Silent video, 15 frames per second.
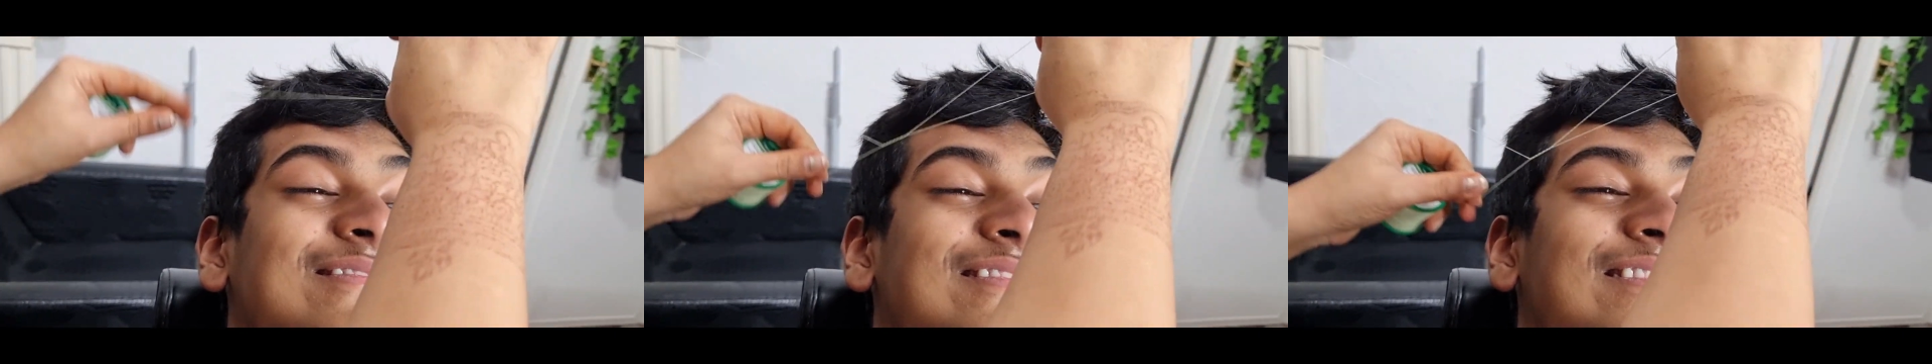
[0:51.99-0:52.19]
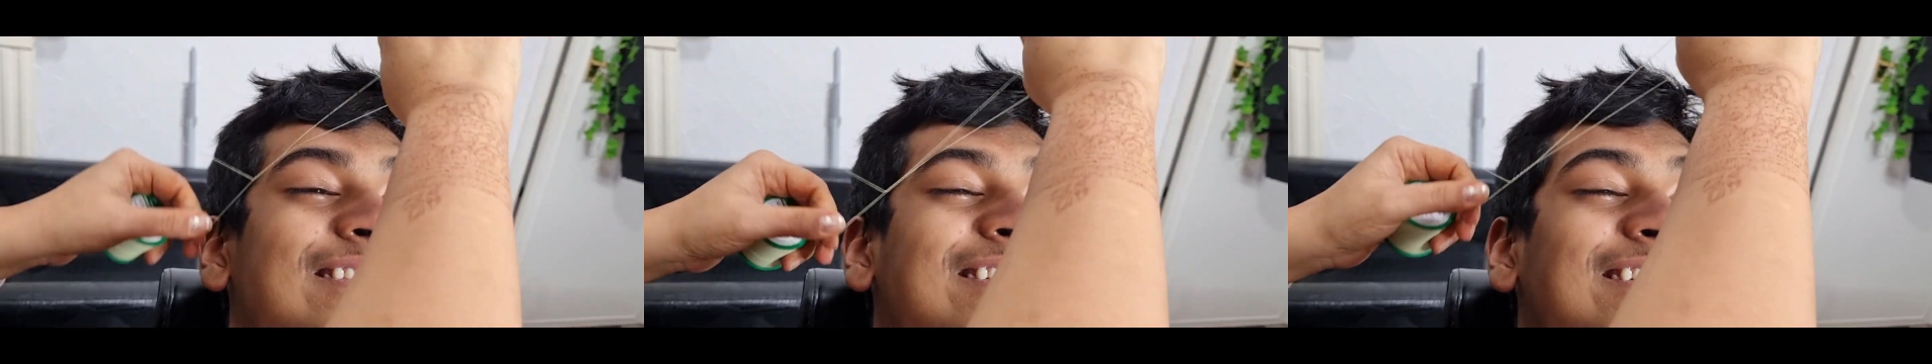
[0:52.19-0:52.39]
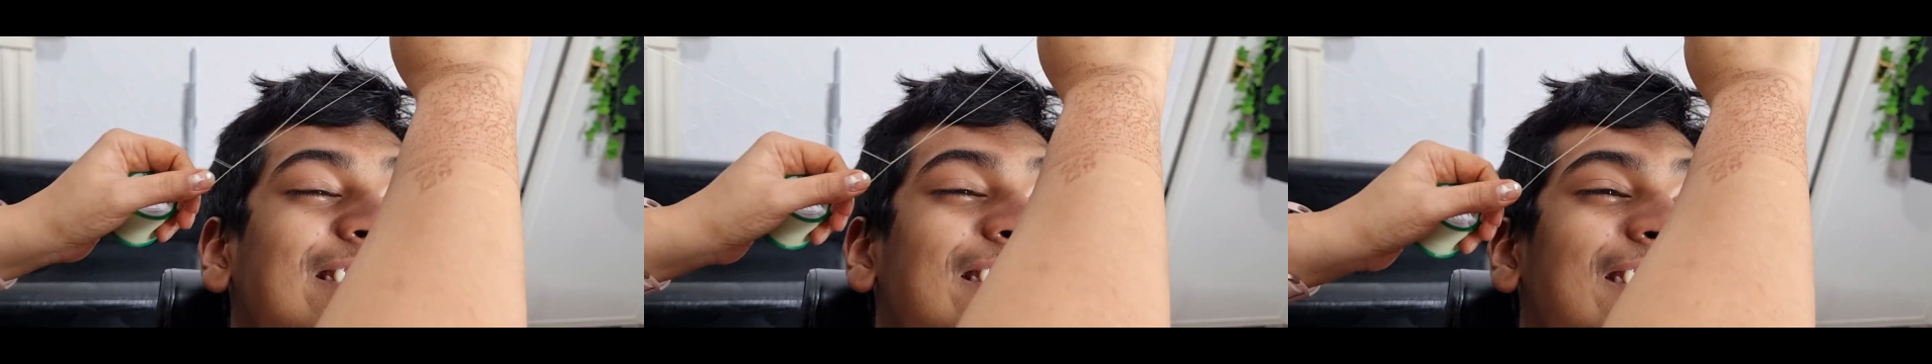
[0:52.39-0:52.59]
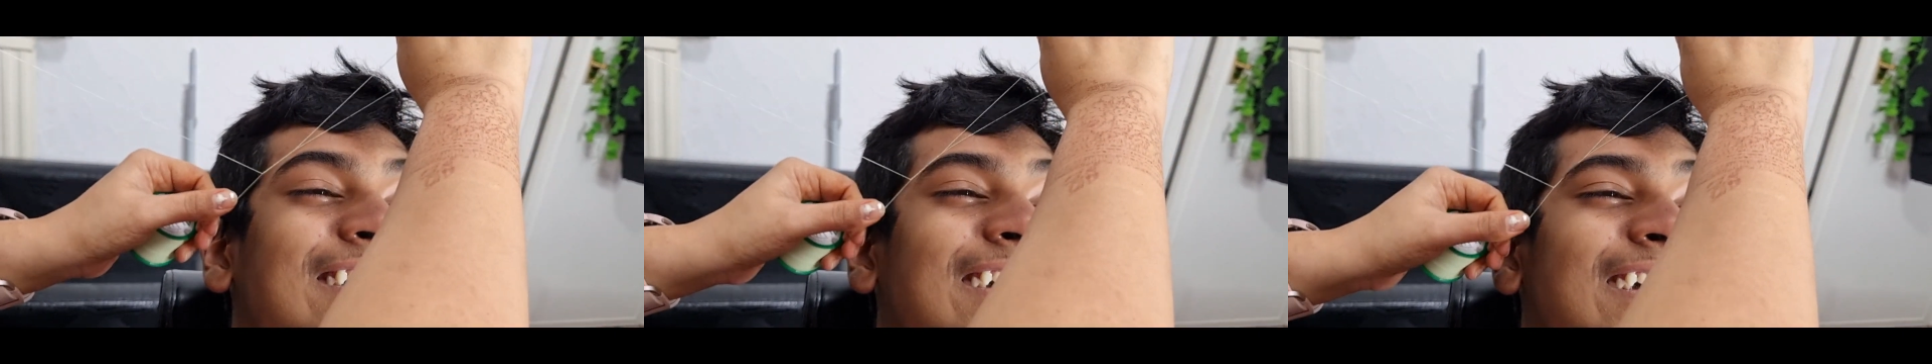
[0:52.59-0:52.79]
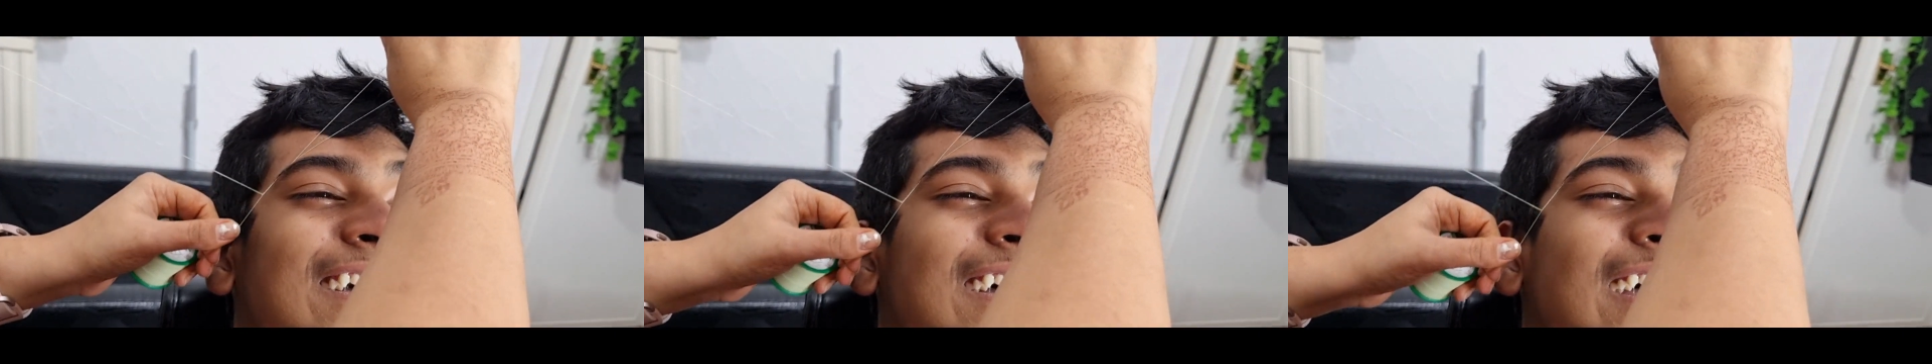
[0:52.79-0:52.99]
You
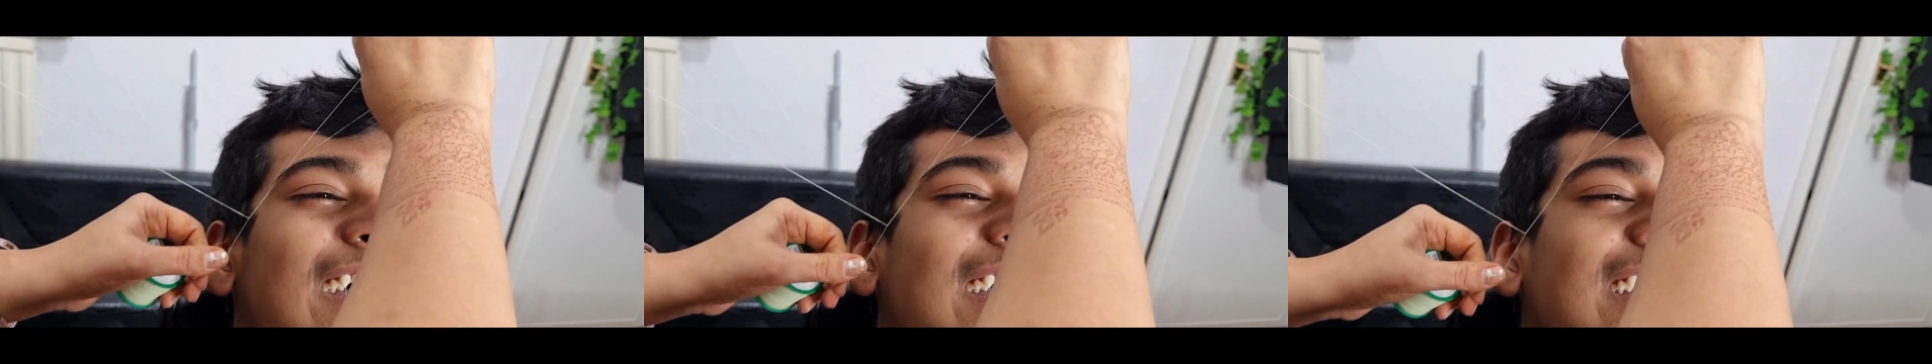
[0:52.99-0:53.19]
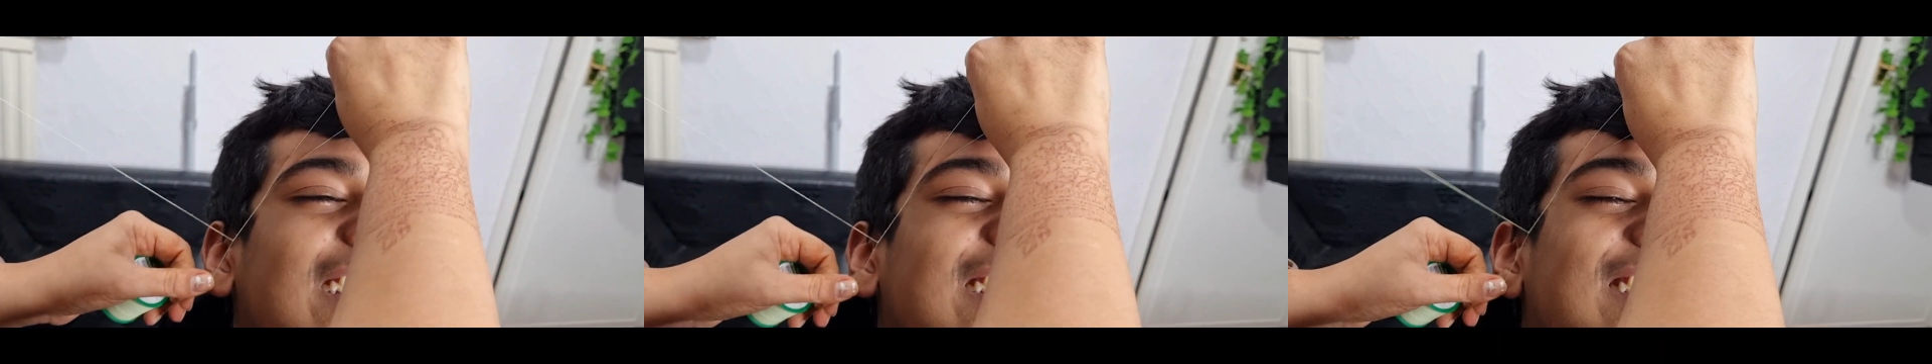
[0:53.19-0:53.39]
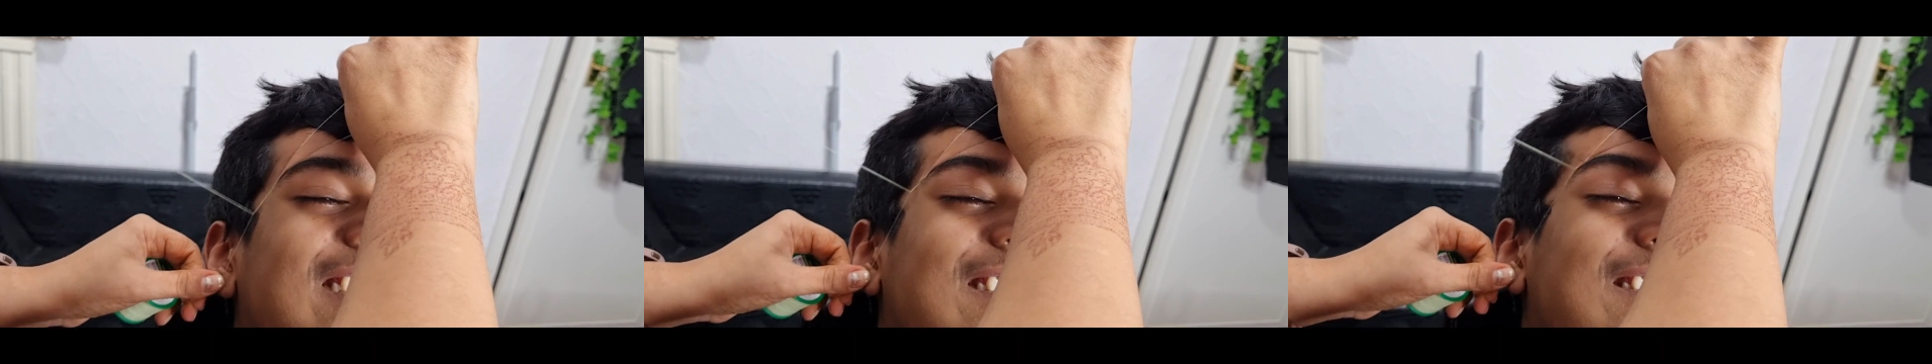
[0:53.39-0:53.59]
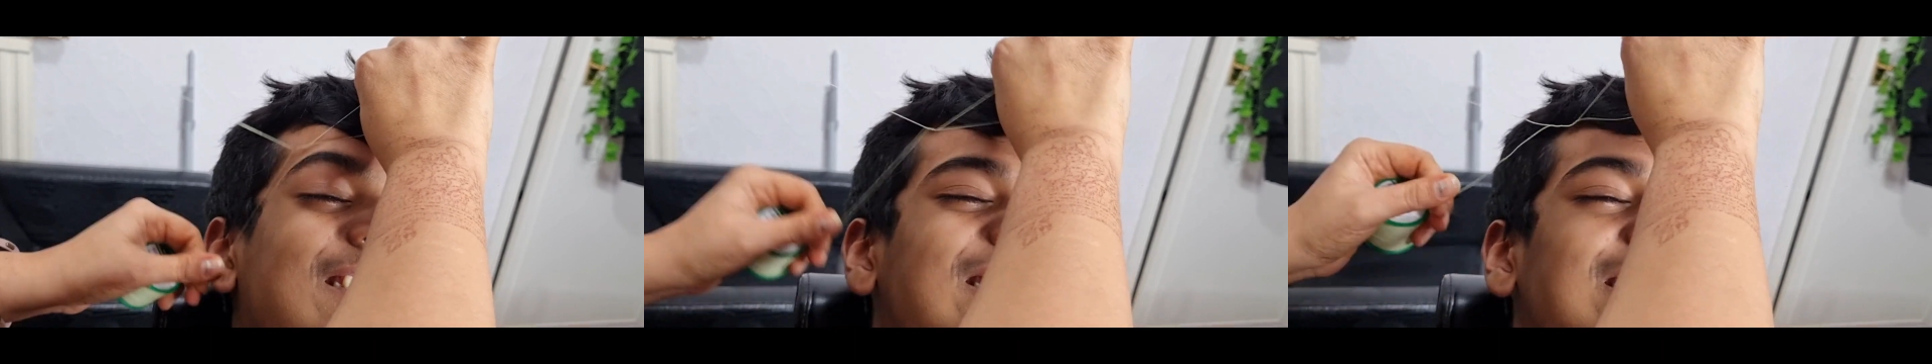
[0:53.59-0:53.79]
you were asking